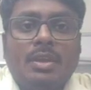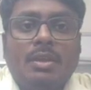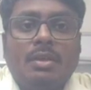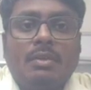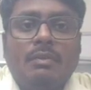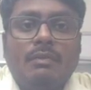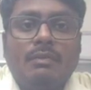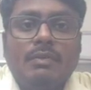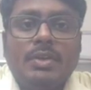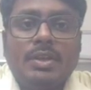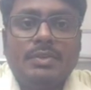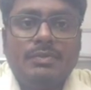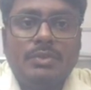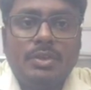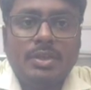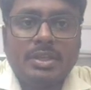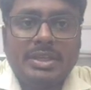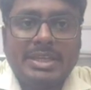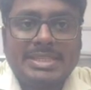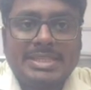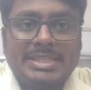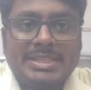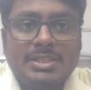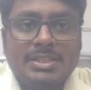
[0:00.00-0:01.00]
When we are
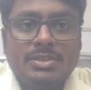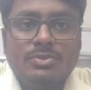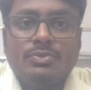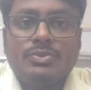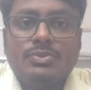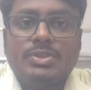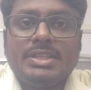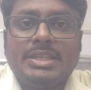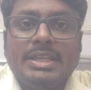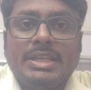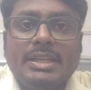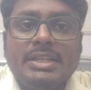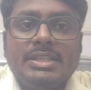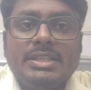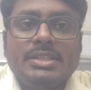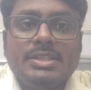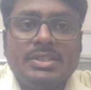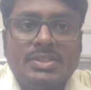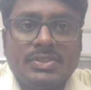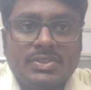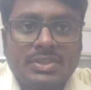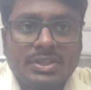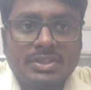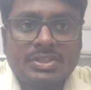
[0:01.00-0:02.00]
executing any
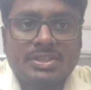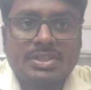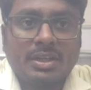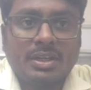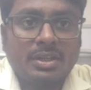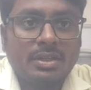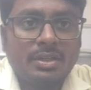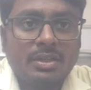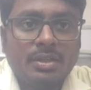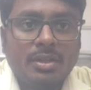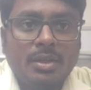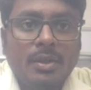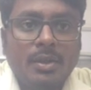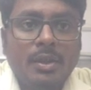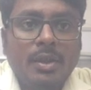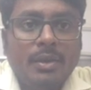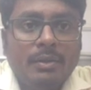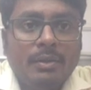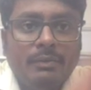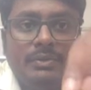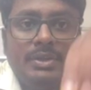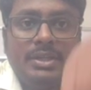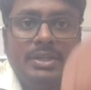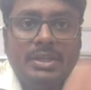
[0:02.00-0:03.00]
instruction,
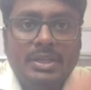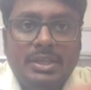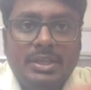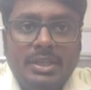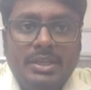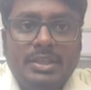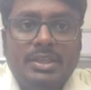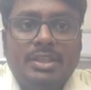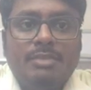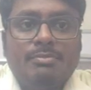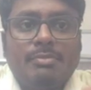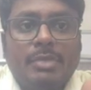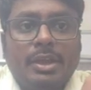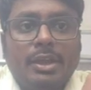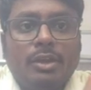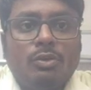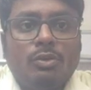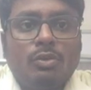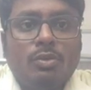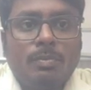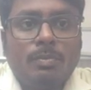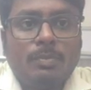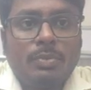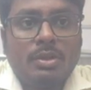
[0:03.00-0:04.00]
we need the
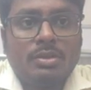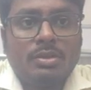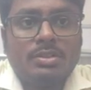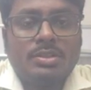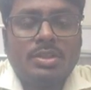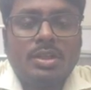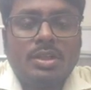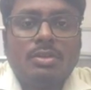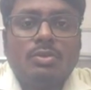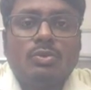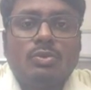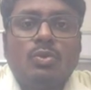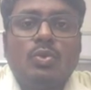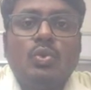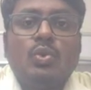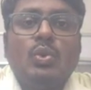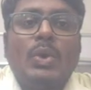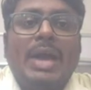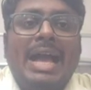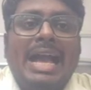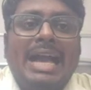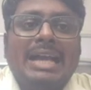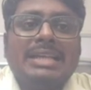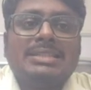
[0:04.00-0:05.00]
microprocessor to
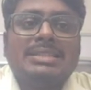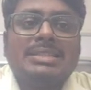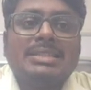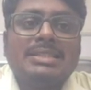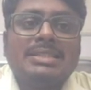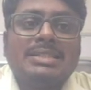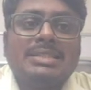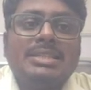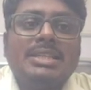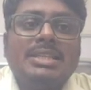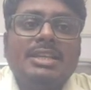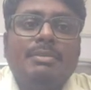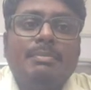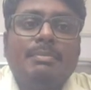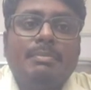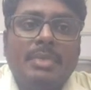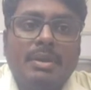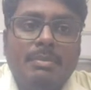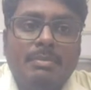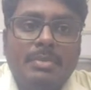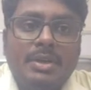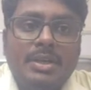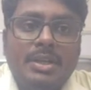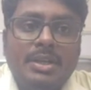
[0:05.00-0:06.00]
access the
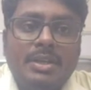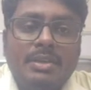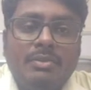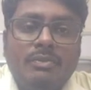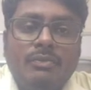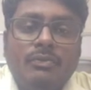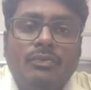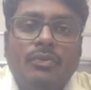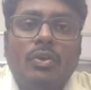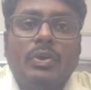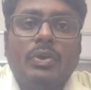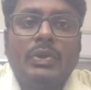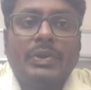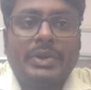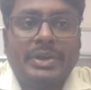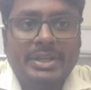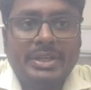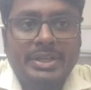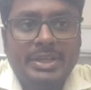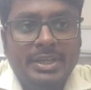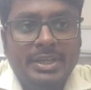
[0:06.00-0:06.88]
memory for reading